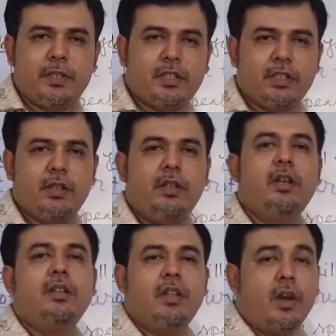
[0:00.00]
person
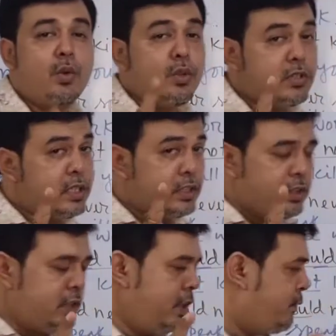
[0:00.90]
the rules is
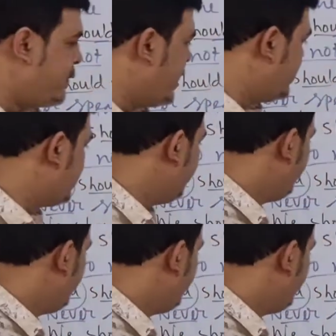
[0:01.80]
different.